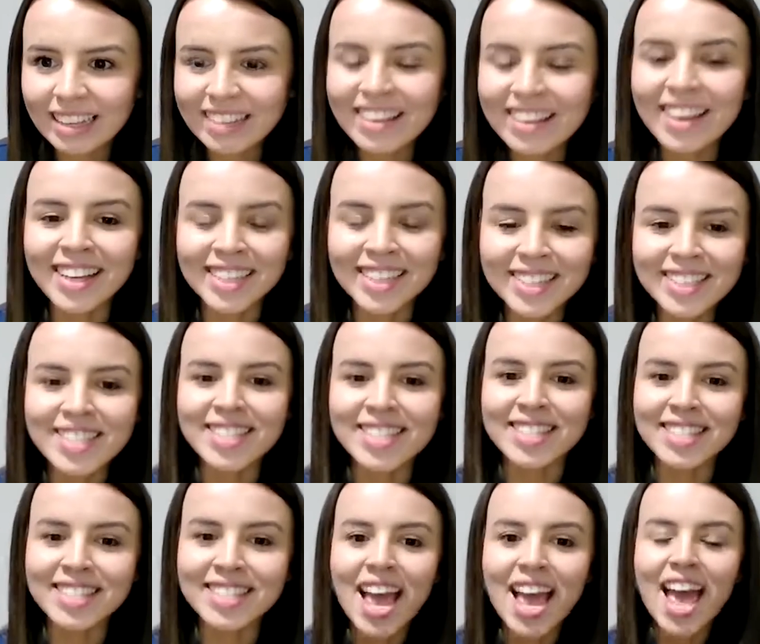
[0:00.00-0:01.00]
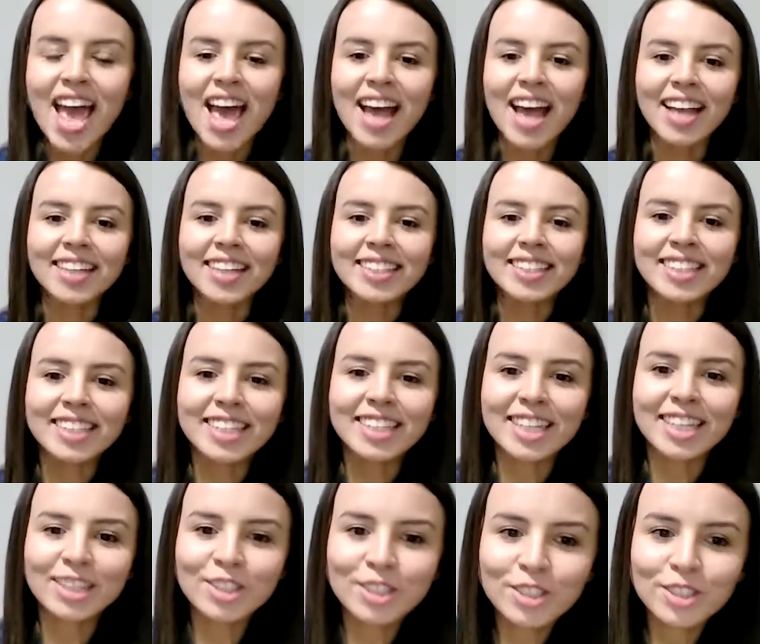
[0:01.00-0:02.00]
Yes, yes. And it
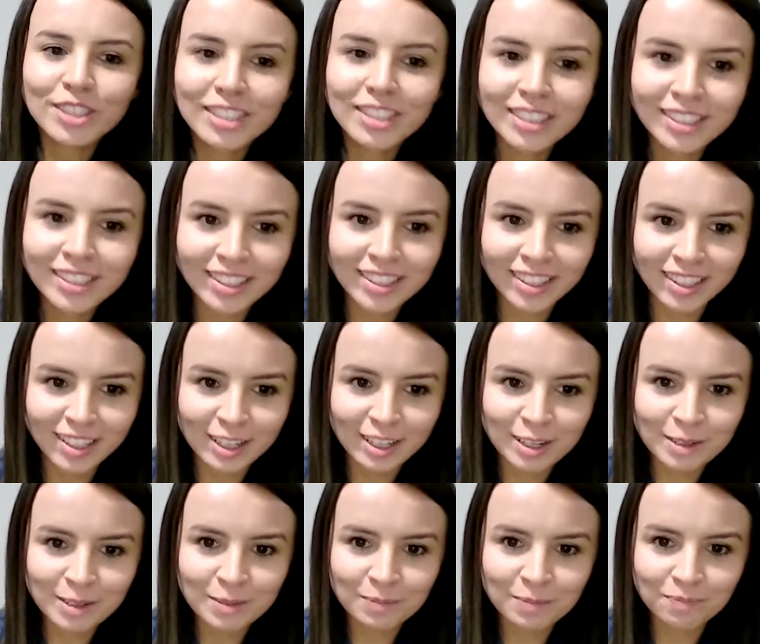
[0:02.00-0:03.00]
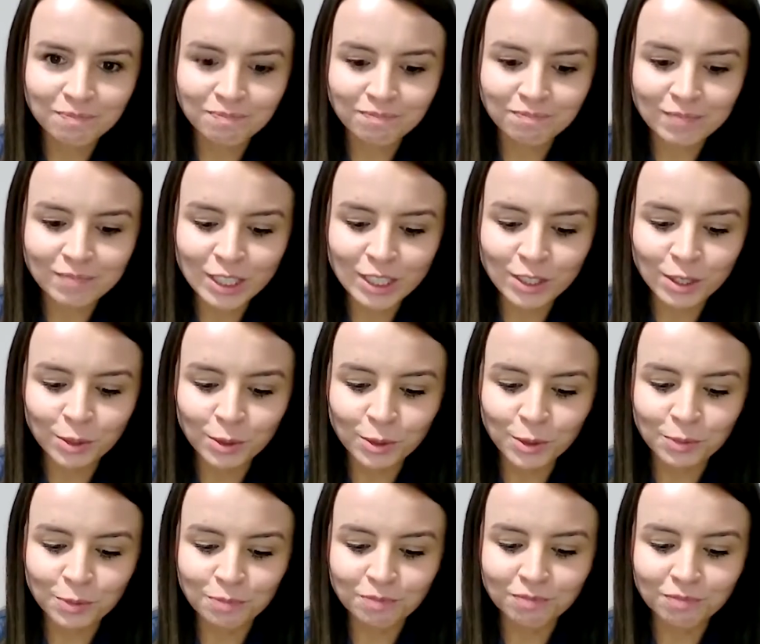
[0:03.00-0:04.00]
actually,
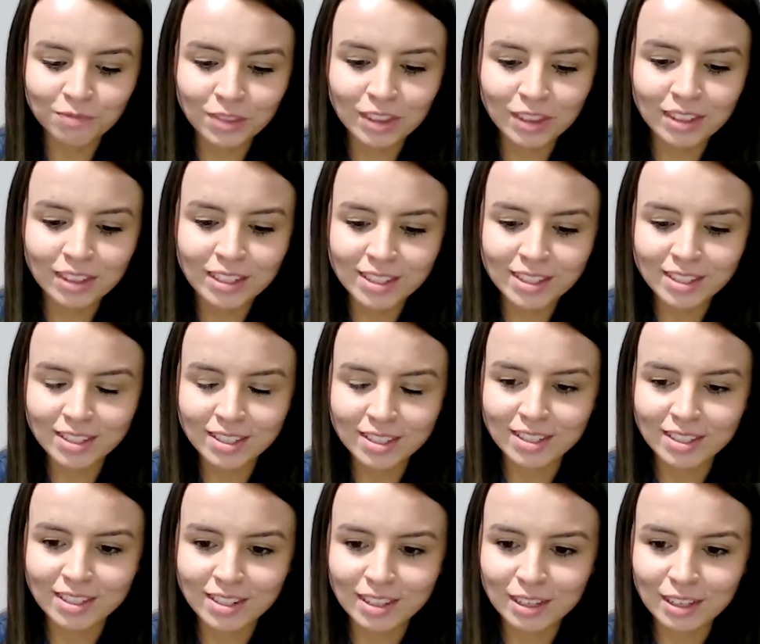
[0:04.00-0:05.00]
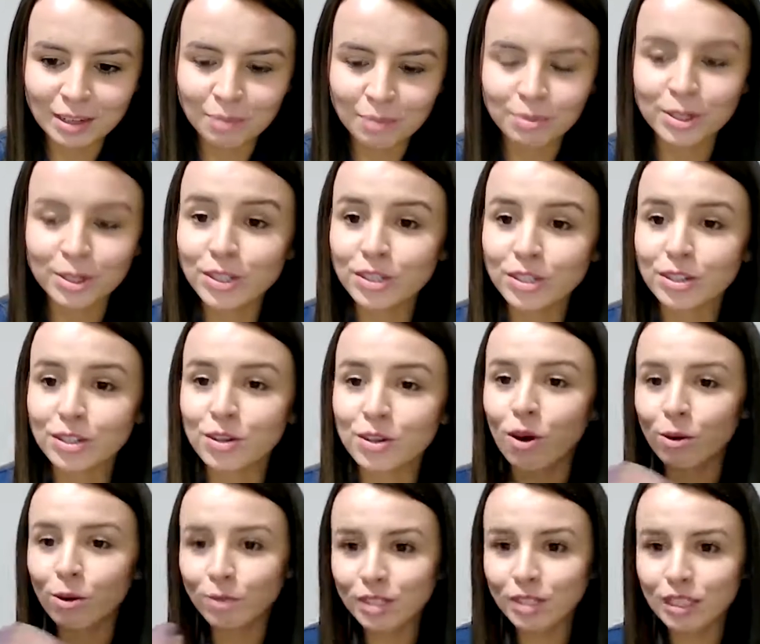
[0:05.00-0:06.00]
so this person
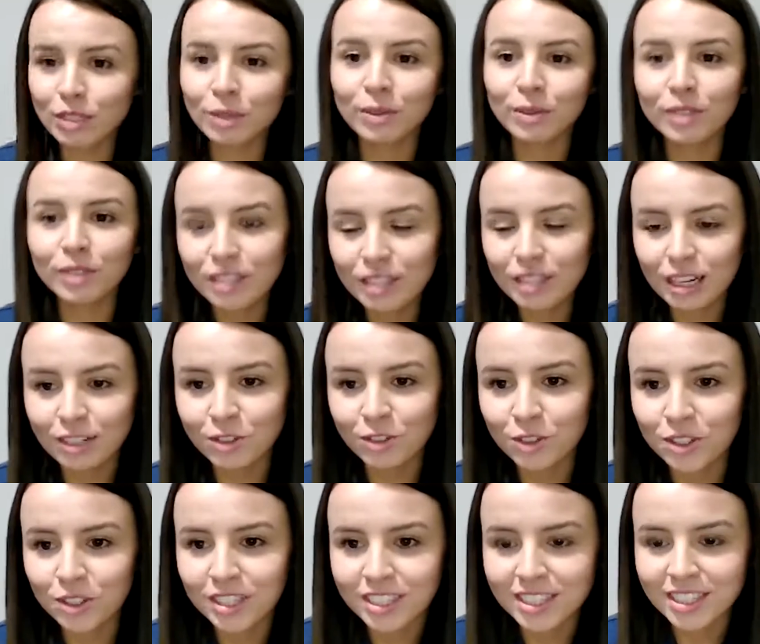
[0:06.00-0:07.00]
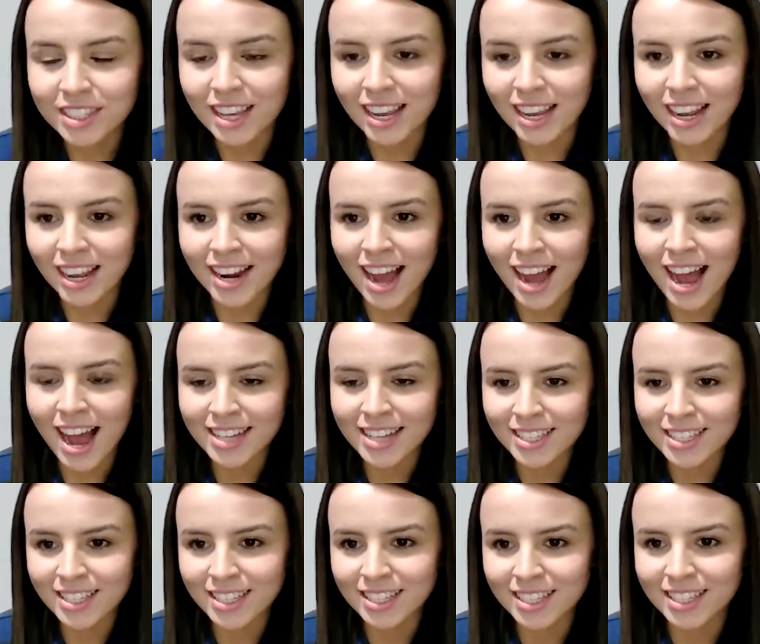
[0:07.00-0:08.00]
goes in all these countries and
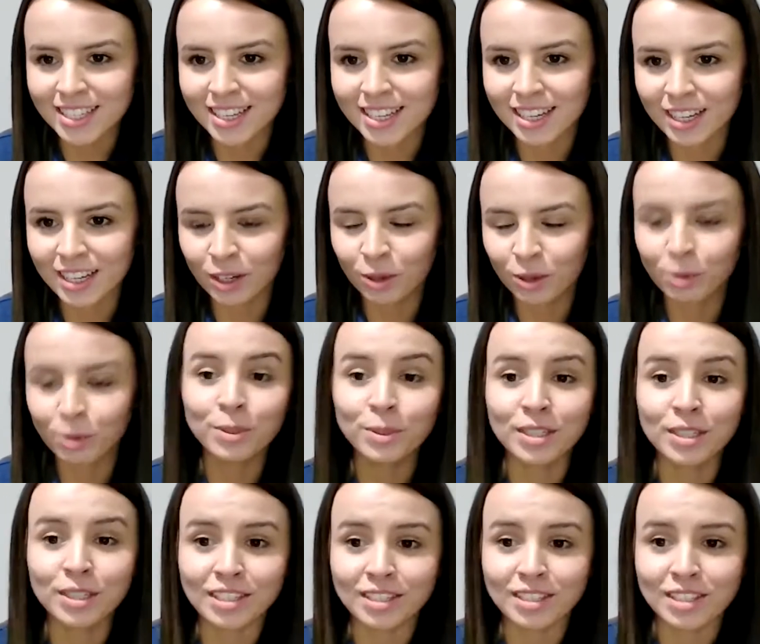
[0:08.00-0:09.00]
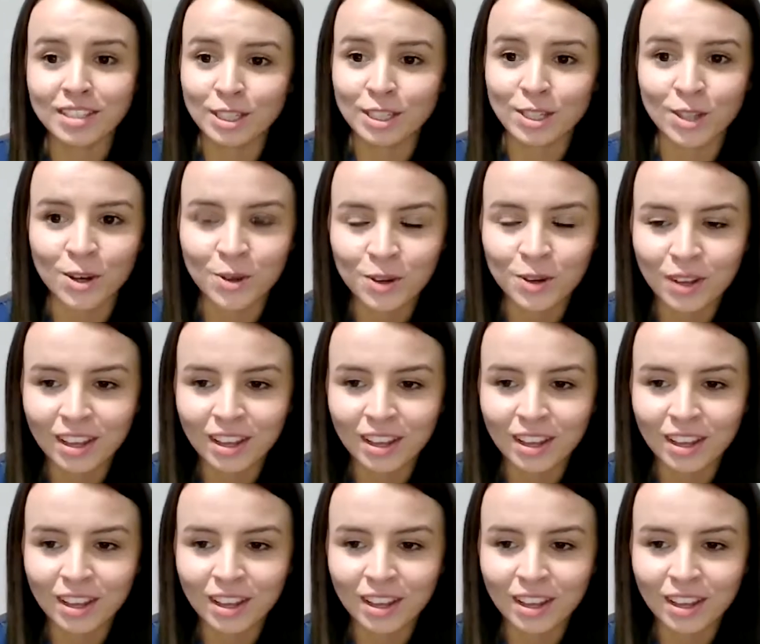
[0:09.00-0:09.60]
asks, whose is this song?